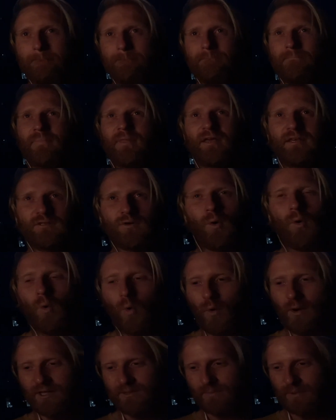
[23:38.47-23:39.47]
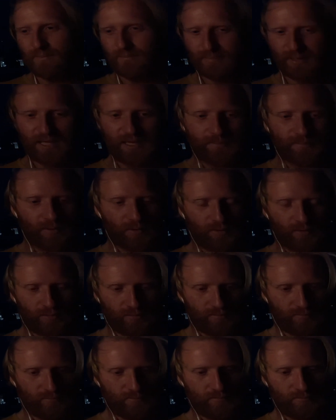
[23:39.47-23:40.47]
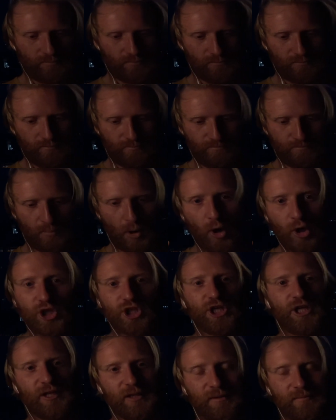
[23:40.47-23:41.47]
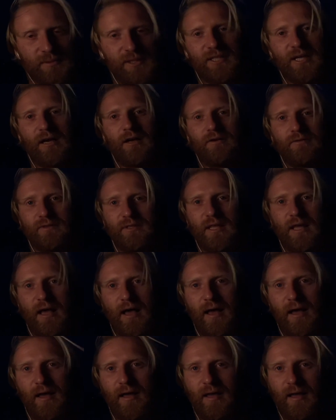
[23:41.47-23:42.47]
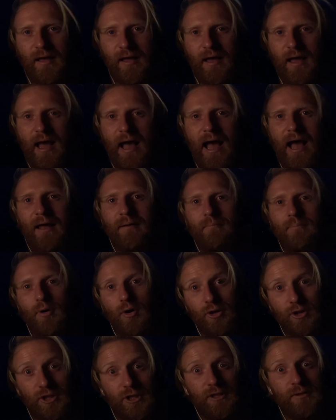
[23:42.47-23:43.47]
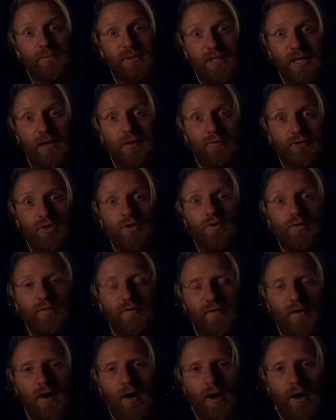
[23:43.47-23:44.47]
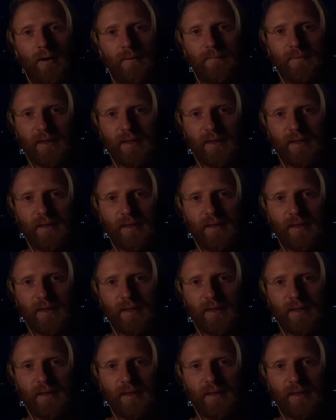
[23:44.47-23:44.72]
There's always been people pushing themselves there and pushing themselves too far,